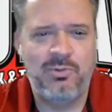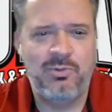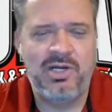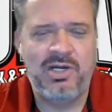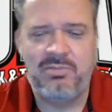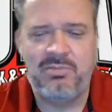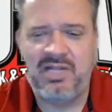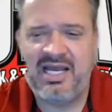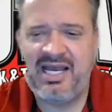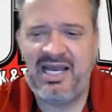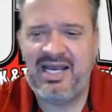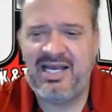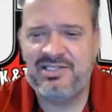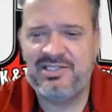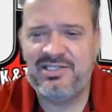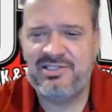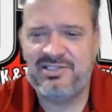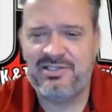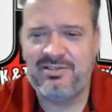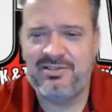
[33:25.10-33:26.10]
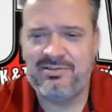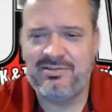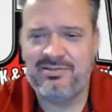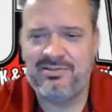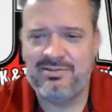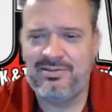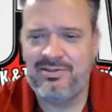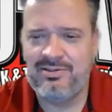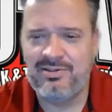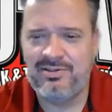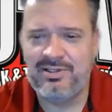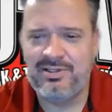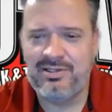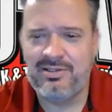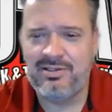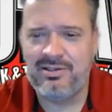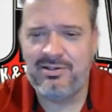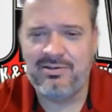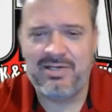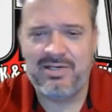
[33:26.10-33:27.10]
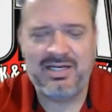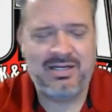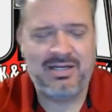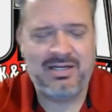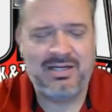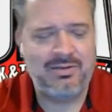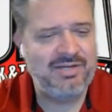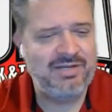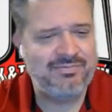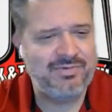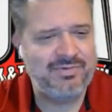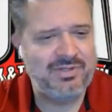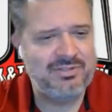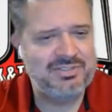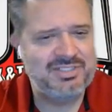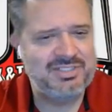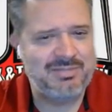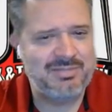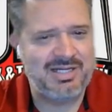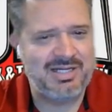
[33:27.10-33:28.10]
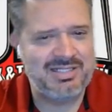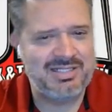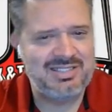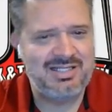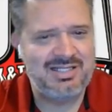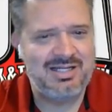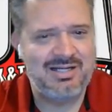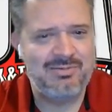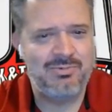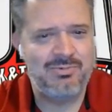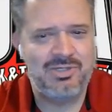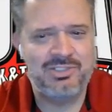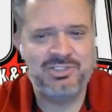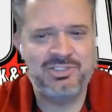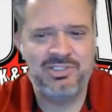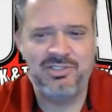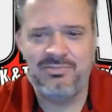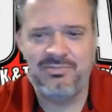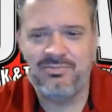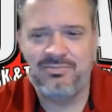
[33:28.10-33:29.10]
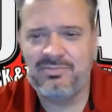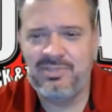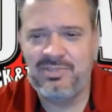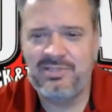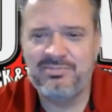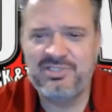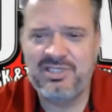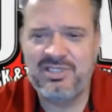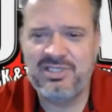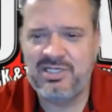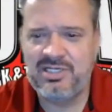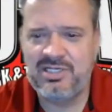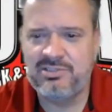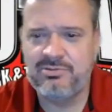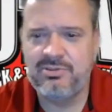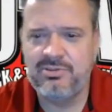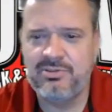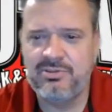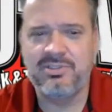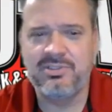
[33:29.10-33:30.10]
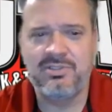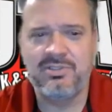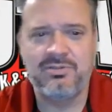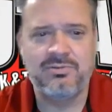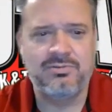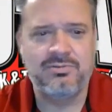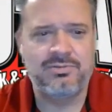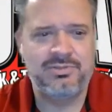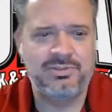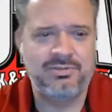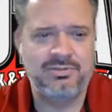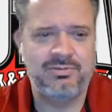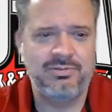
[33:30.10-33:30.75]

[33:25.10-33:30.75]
them last, and the crowd will wait for those semis. They like watching them semis rolling coal. So,